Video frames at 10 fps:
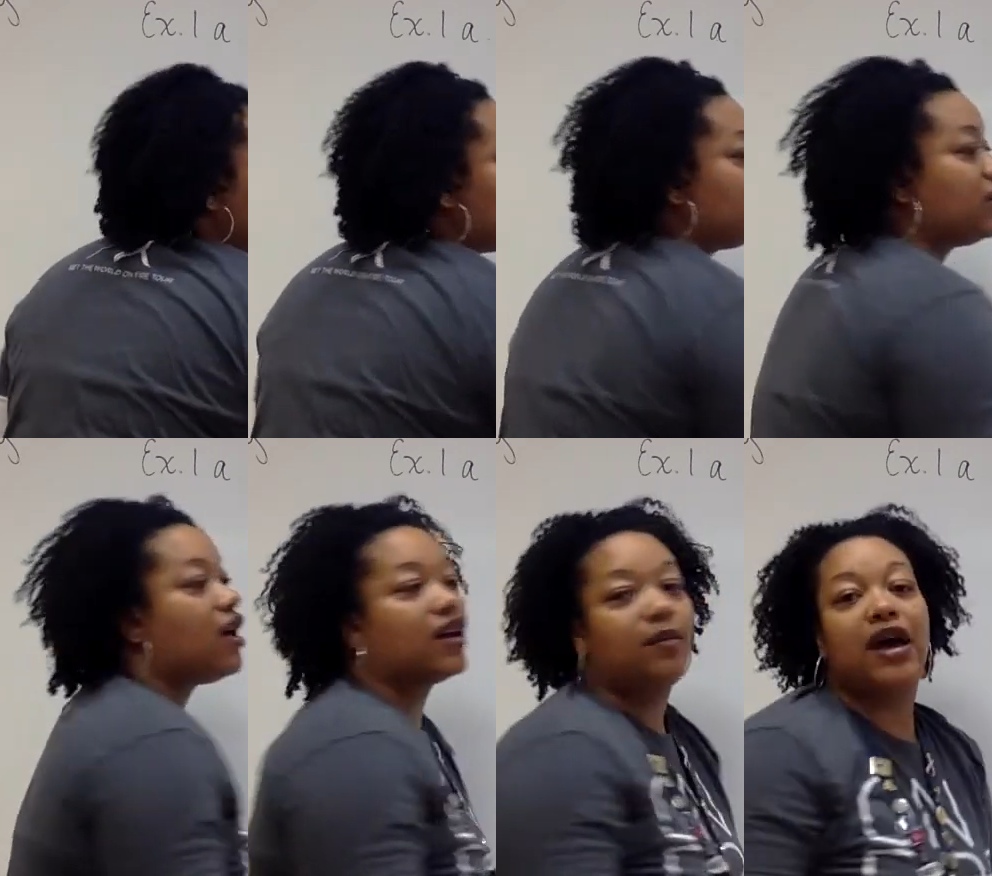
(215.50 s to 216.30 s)
And when we're
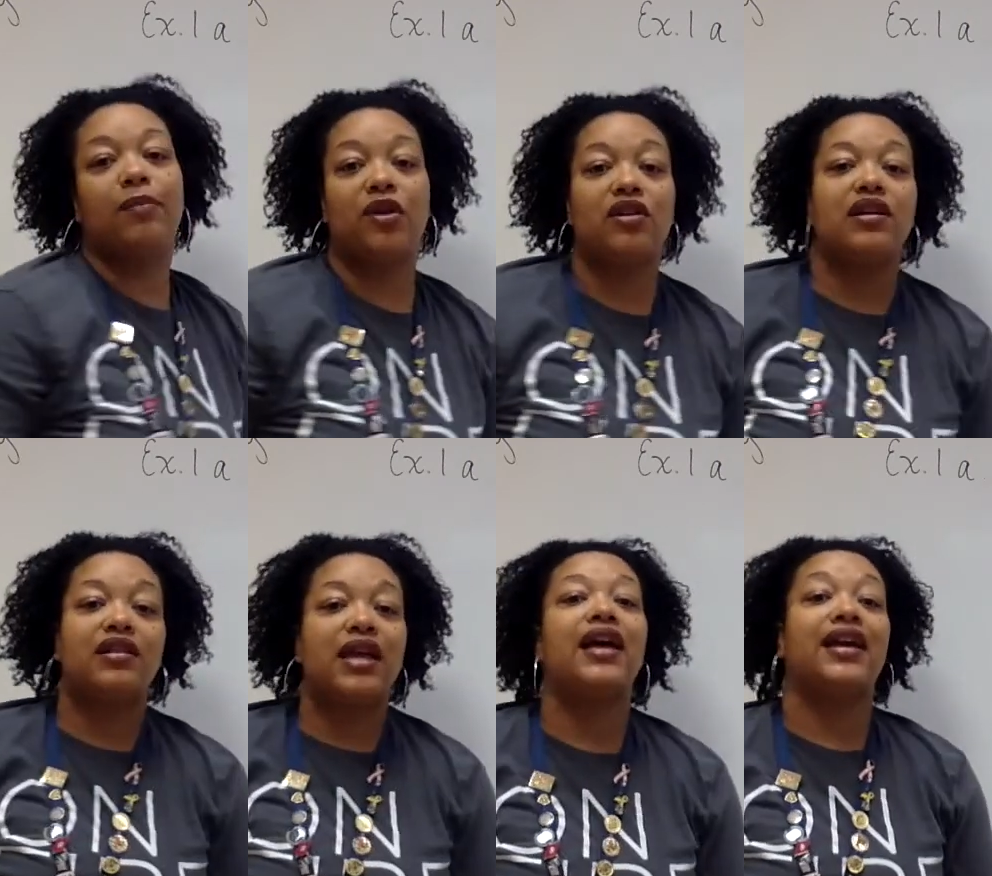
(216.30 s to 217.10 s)
talking about a
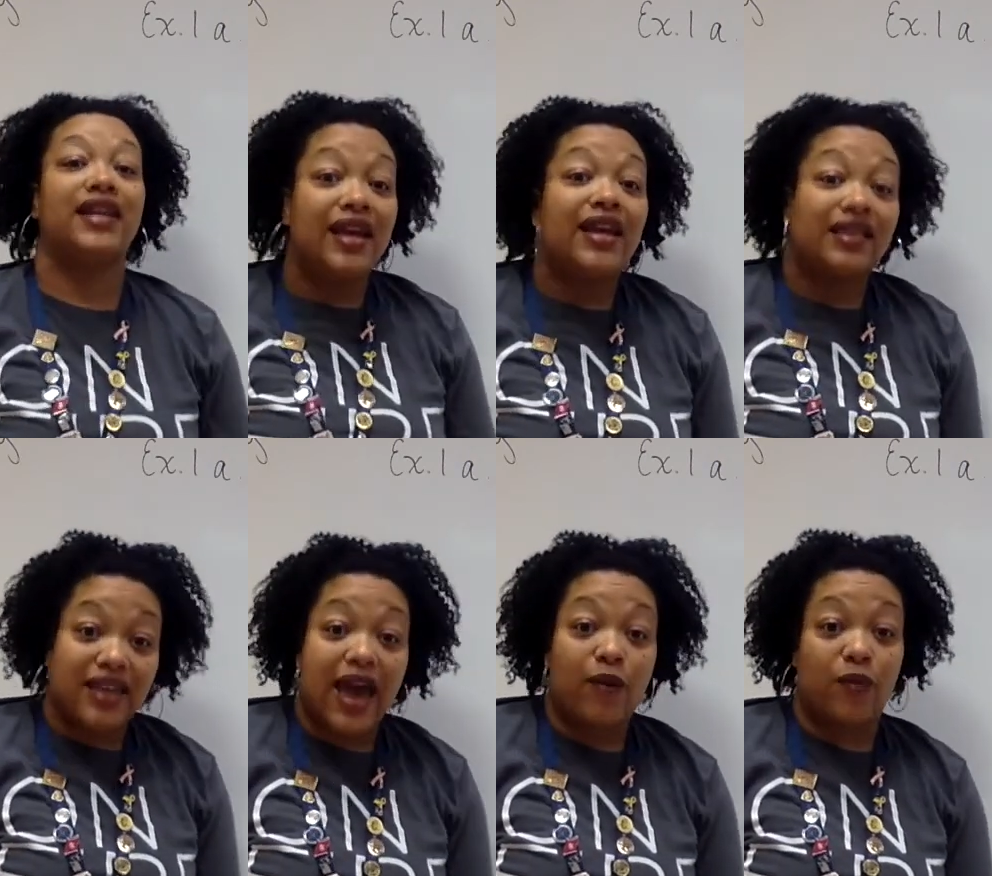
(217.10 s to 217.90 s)
parallel line,
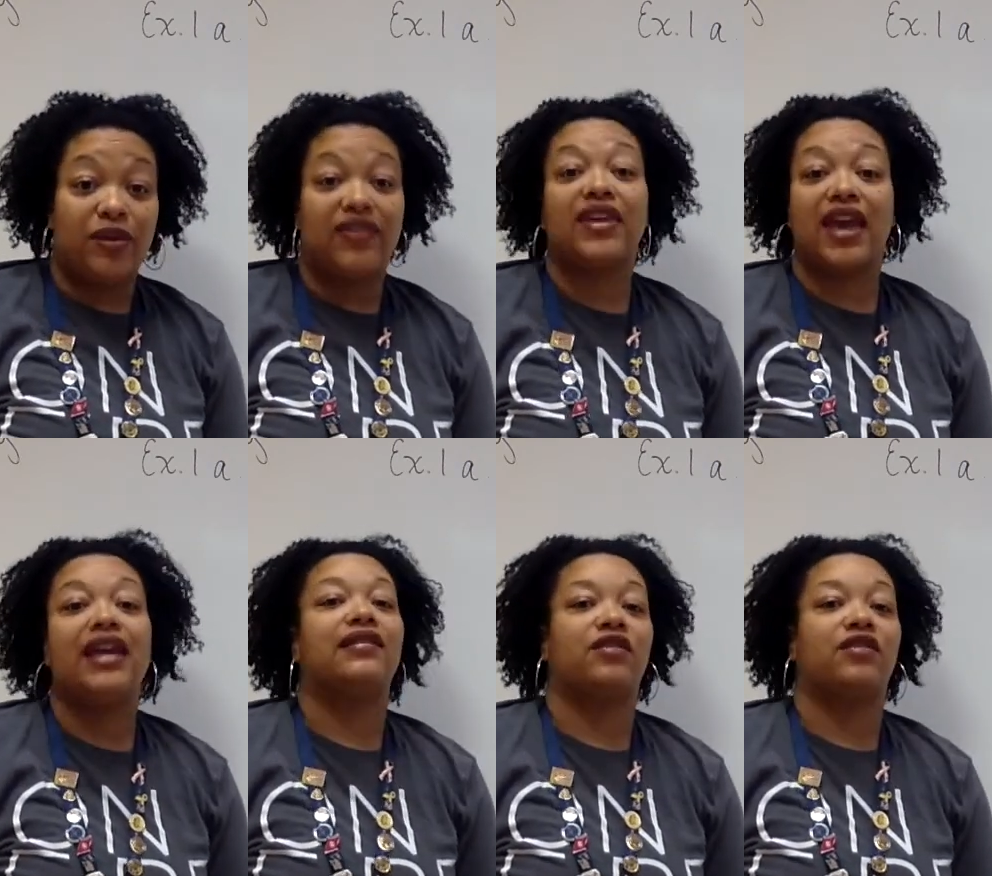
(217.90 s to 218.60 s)
that will be the case.